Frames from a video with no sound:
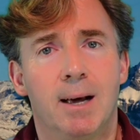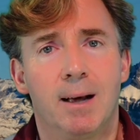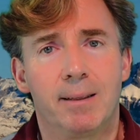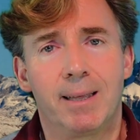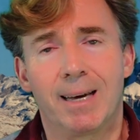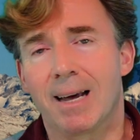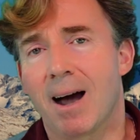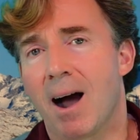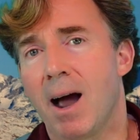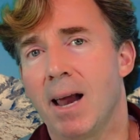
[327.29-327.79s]

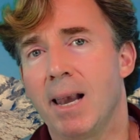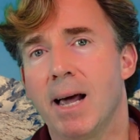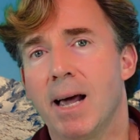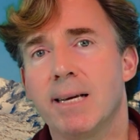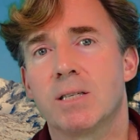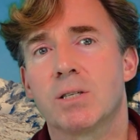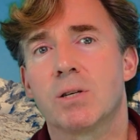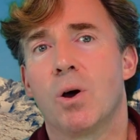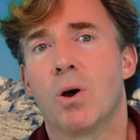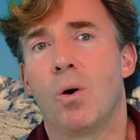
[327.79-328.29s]
that
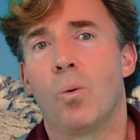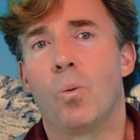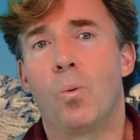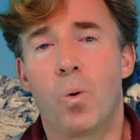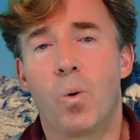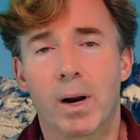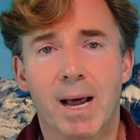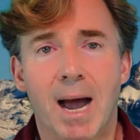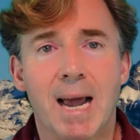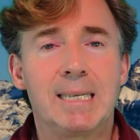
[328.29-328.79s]
highlights
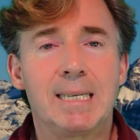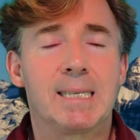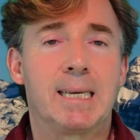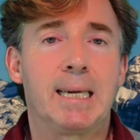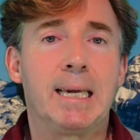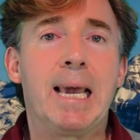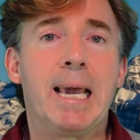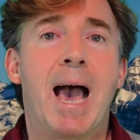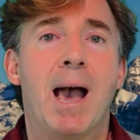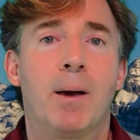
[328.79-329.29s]
what I
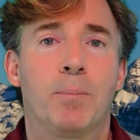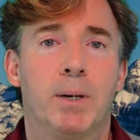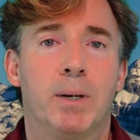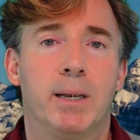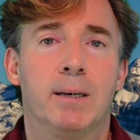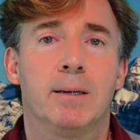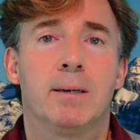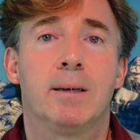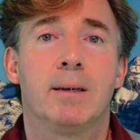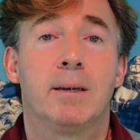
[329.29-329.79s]
see
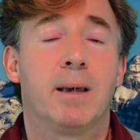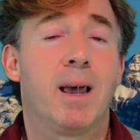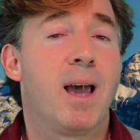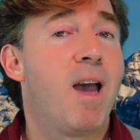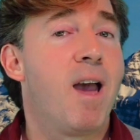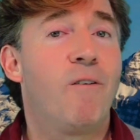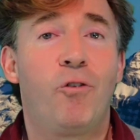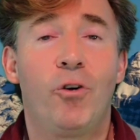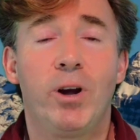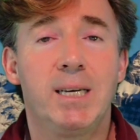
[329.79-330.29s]
happening
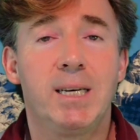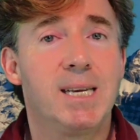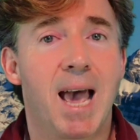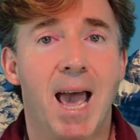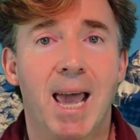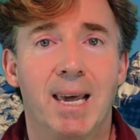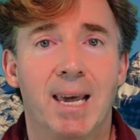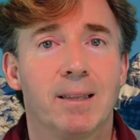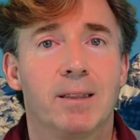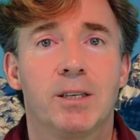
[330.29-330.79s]
every
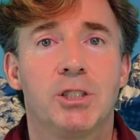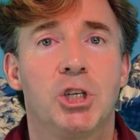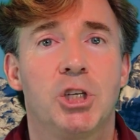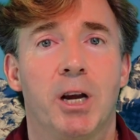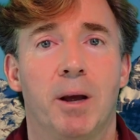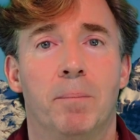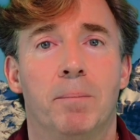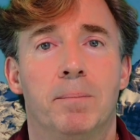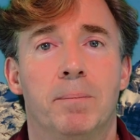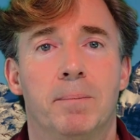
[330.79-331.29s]
day at the
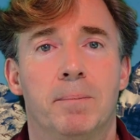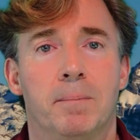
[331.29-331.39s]
gym.